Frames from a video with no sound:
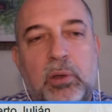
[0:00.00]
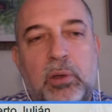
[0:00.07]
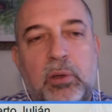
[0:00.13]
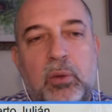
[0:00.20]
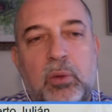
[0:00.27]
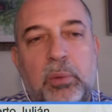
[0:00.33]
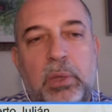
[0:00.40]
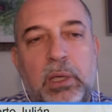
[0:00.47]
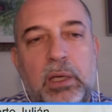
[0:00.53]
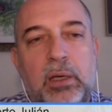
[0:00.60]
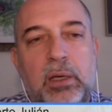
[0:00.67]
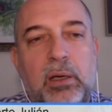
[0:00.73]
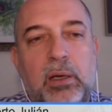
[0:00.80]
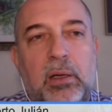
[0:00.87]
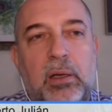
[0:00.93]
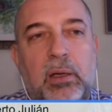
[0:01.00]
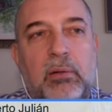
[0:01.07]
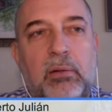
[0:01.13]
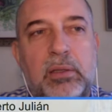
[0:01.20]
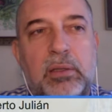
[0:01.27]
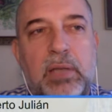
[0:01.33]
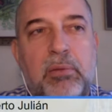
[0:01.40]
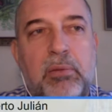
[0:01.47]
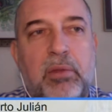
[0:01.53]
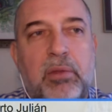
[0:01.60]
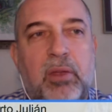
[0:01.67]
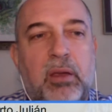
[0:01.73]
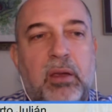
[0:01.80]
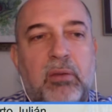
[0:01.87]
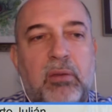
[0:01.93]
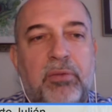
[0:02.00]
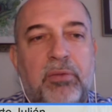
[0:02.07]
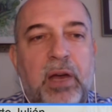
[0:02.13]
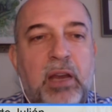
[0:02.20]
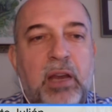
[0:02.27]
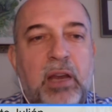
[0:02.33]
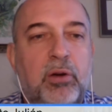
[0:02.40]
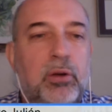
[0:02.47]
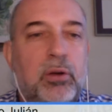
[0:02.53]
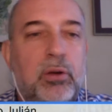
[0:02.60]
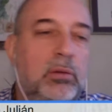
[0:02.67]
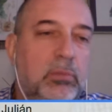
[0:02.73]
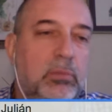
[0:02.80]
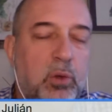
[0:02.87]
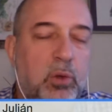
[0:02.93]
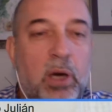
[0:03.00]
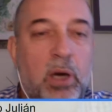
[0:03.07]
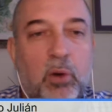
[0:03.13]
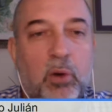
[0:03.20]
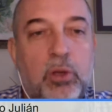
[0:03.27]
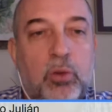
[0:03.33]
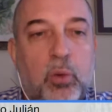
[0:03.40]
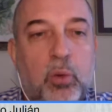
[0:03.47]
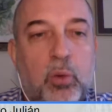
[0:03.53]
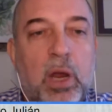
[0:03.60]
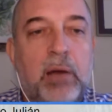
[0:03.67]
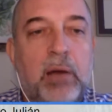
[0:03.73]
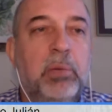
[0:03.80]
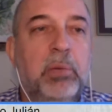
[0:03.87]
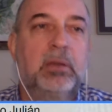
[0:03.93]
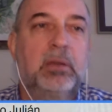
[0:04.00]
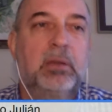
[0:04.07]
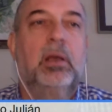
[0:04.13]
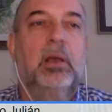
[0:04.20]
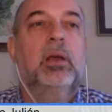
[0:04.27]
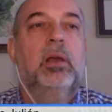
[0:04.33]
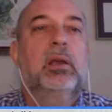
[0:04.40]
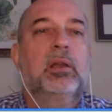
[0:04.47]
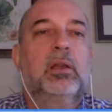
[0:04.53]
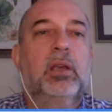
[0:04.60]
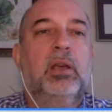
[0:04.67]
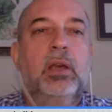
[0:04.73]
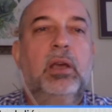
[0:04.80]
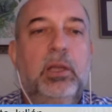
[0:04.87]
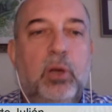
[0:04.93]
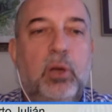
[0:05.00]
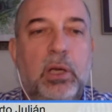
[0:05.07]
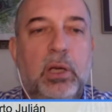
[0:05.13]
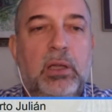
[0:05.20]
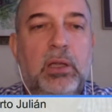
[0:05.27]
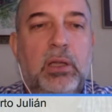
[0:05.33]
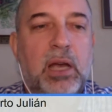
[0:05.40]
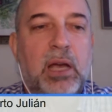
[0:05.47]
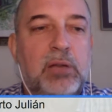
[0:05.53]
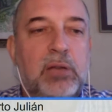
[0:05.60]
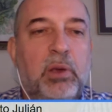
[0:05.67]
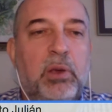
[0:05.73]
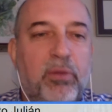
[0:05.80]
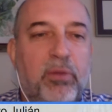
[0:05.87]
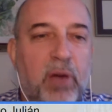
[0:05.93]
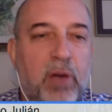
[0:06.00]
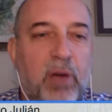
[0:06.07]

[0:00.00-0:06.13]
be something funny for you. You are going to learn, but it has to be funny.